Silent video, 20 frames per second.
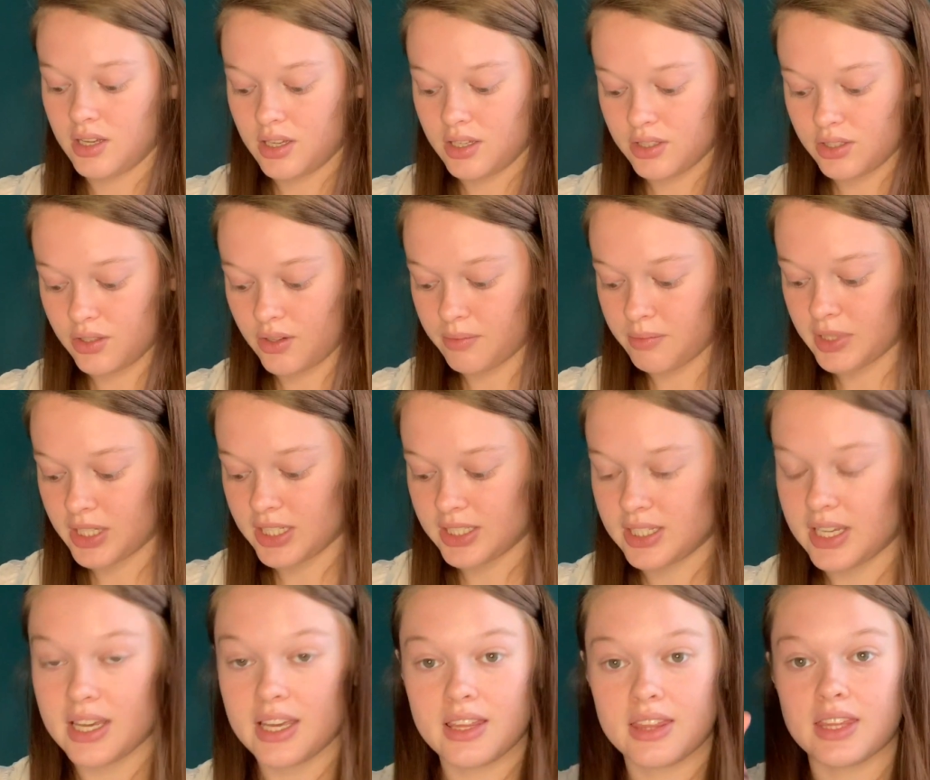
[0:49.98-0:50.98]
So I'm going to
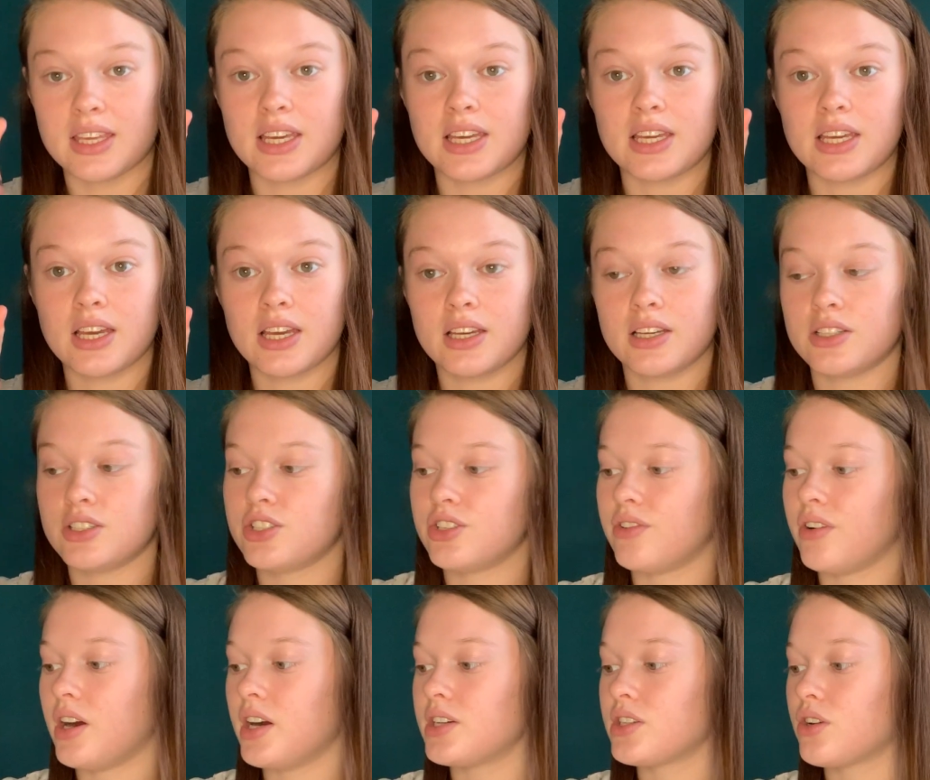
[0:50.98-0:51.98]
take the
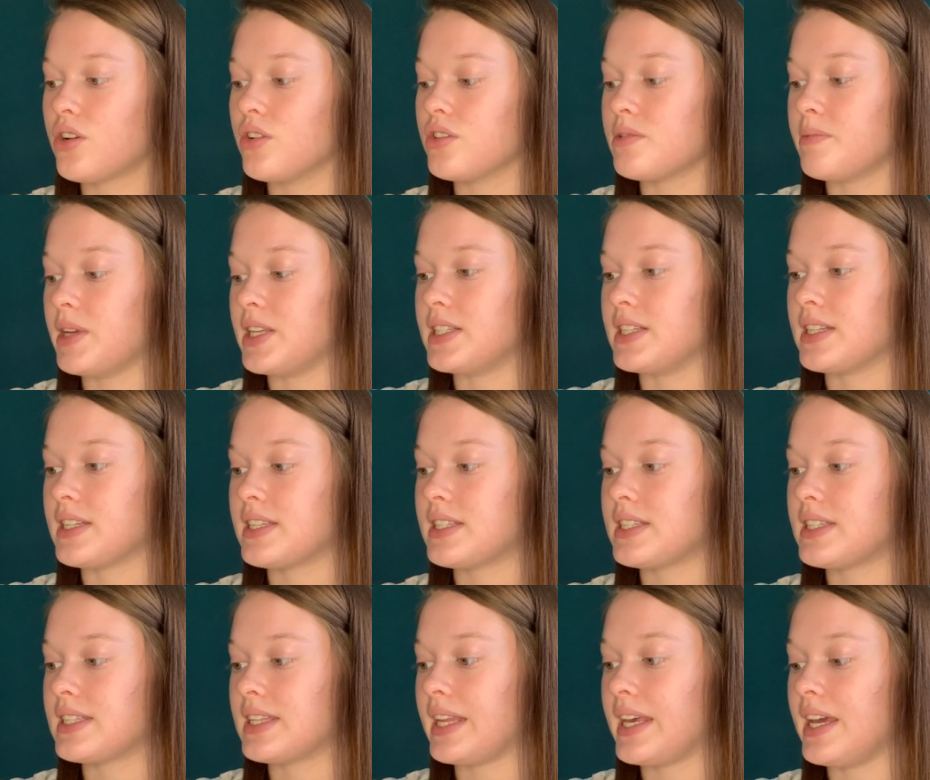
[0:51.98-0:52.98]
Gerard Cosmetics
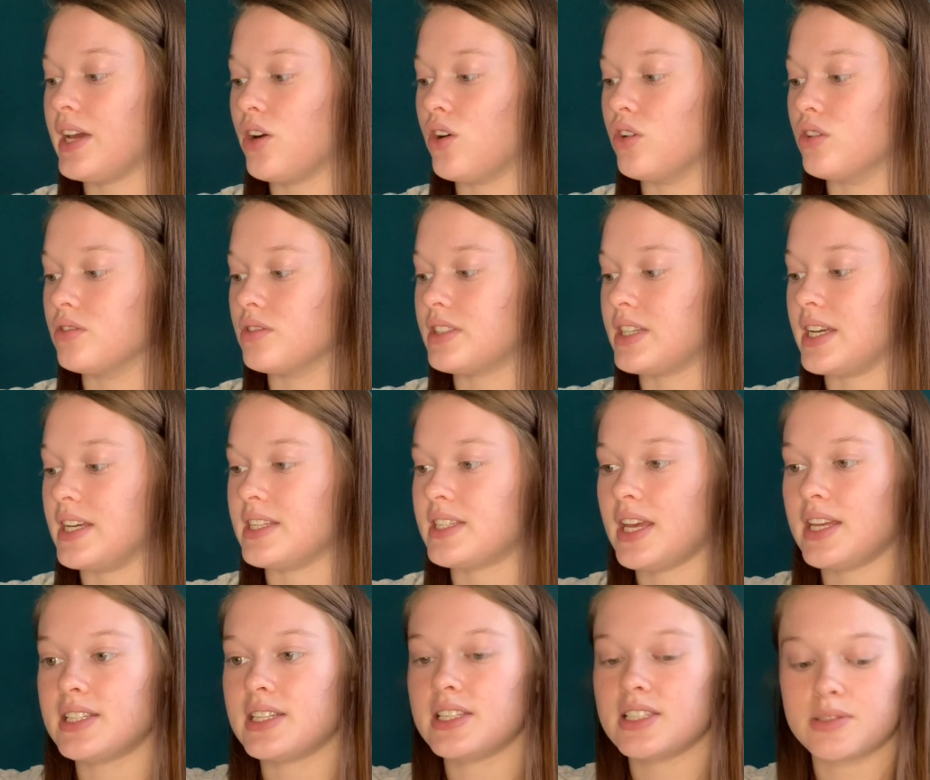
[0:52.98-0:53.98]
Slay All Day
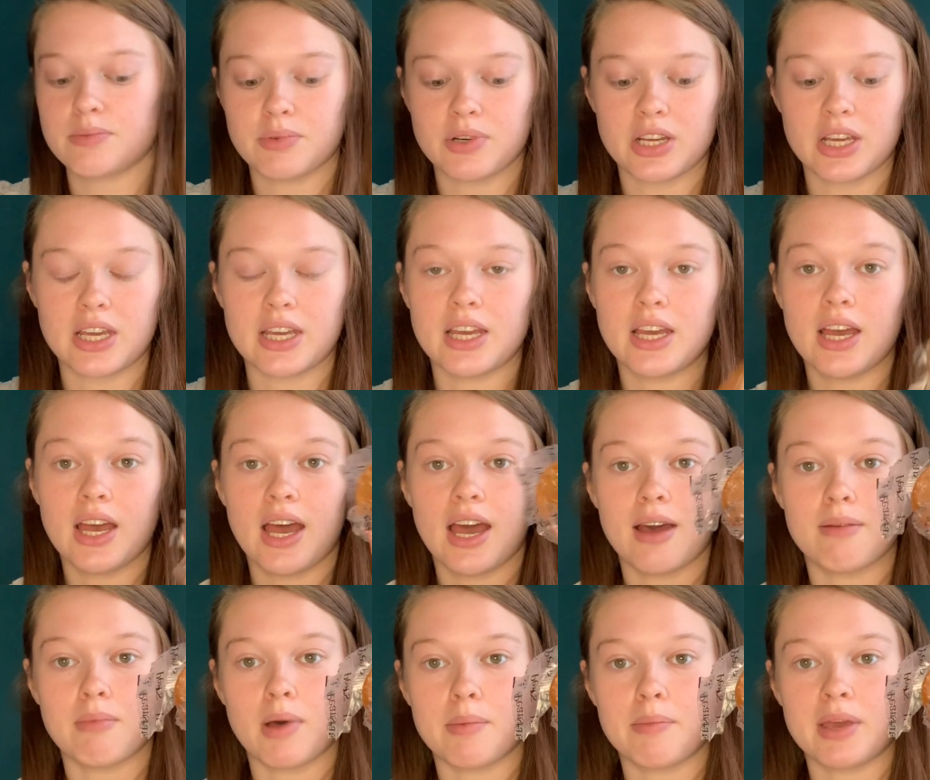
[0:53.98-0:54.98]
Setting Spray
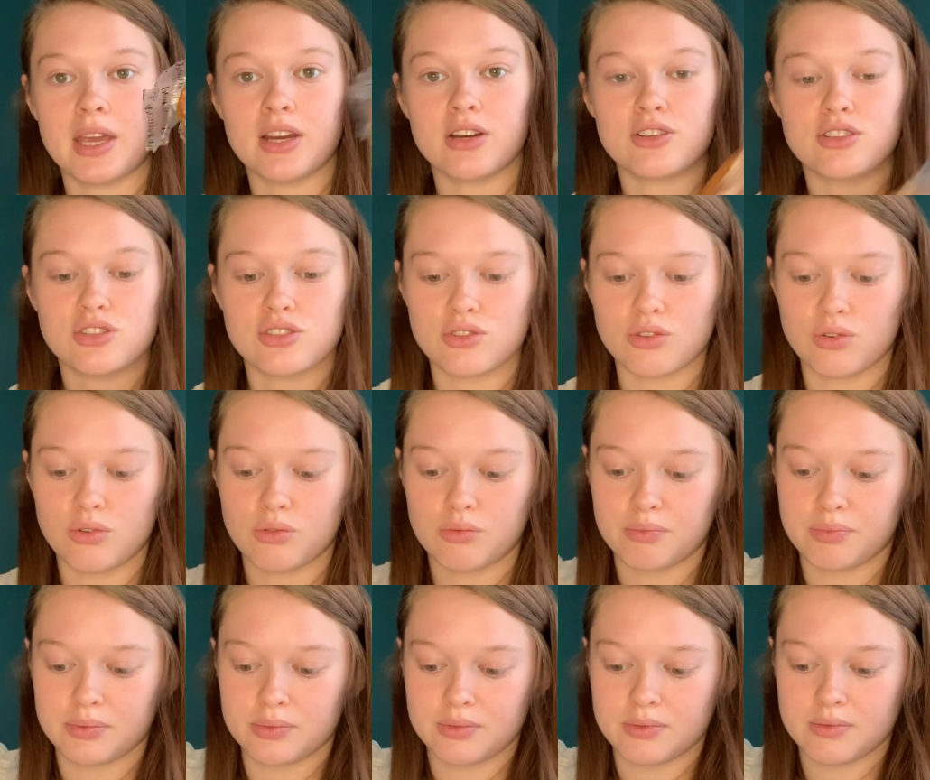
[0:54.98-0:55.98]
and my Pears soap,
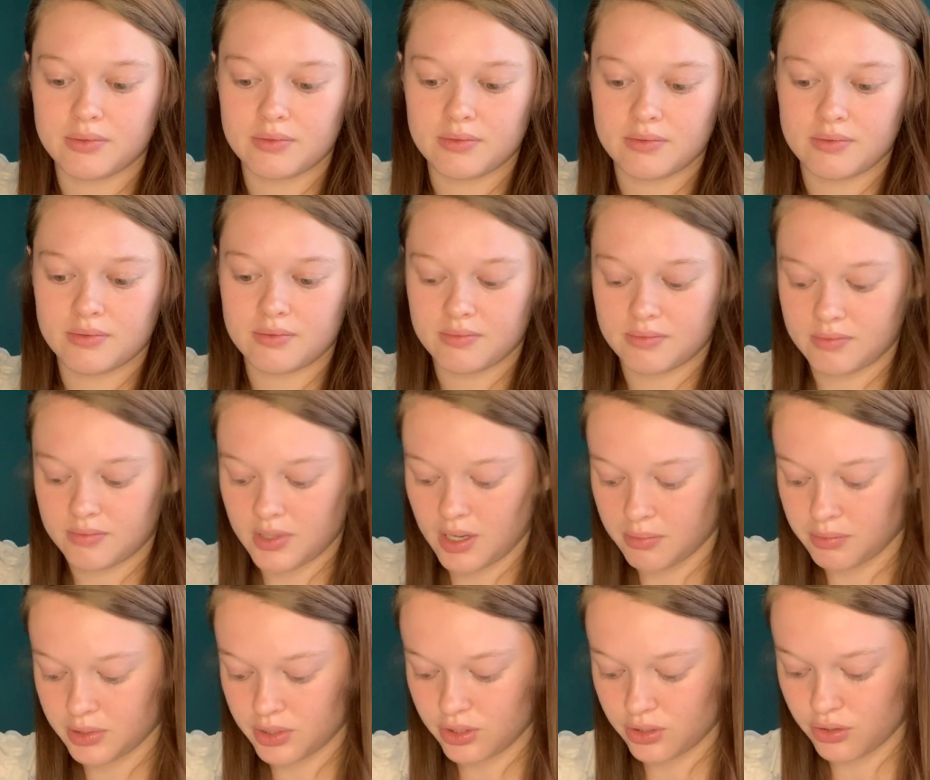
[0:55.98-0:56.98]
a
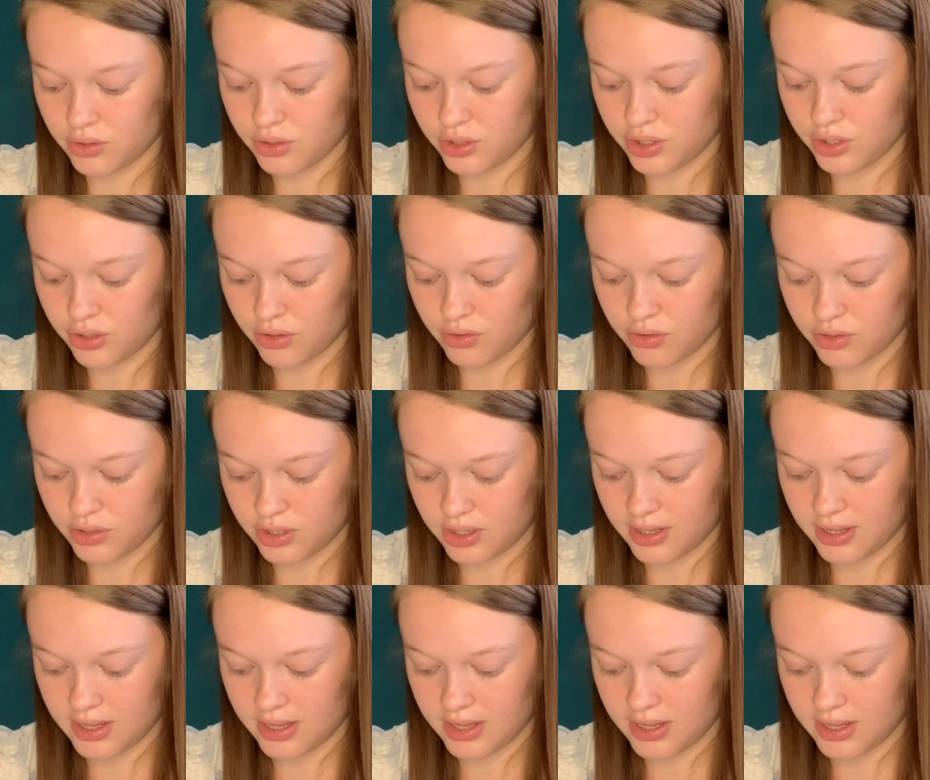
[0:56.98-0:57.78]
couple of scooshes onto